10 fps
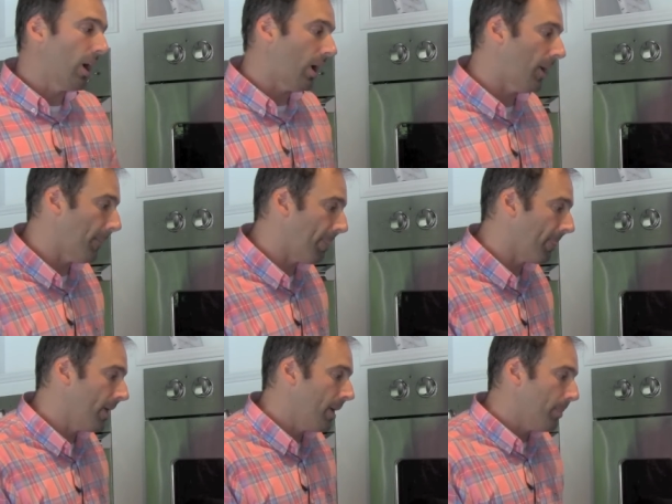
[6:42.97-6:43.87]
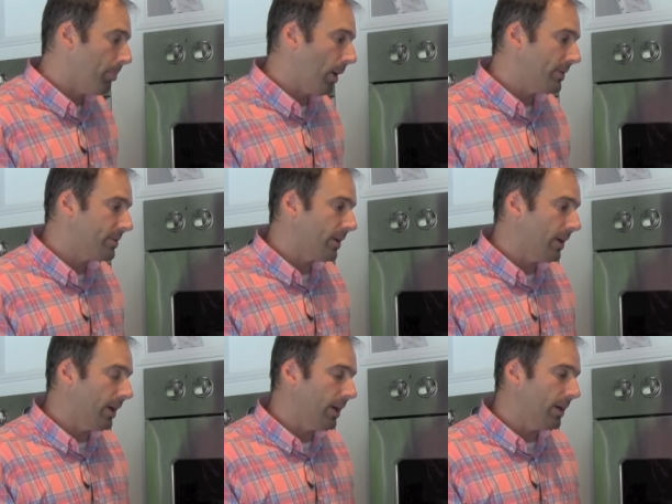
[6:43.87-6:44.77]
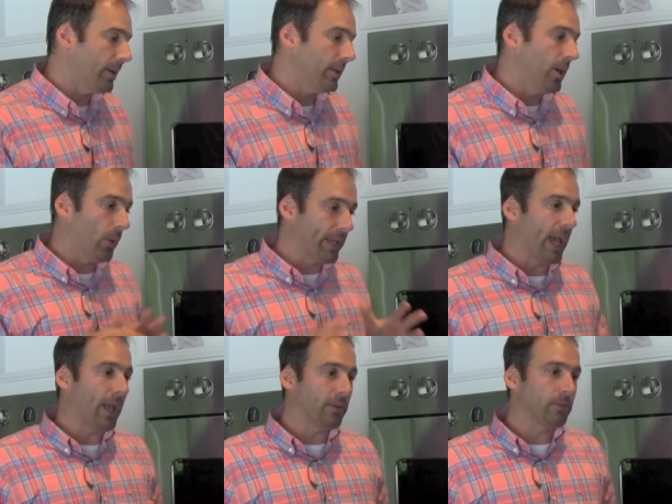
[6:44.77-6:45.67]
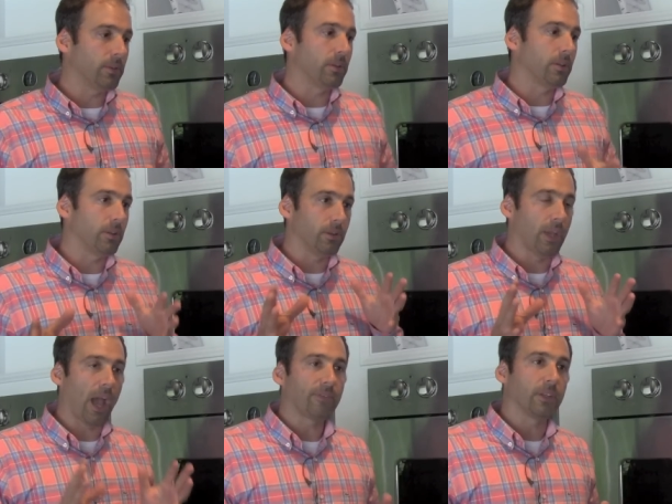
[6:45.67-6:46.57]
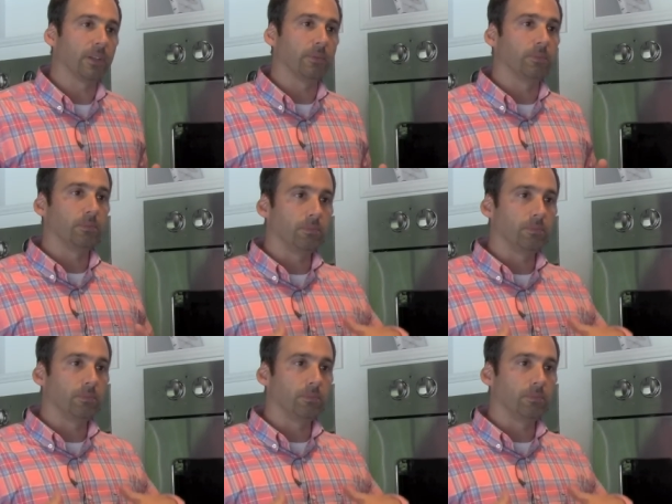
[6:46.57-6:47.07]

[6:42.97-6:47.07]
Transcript: Um, but, uh, you know, again, you have to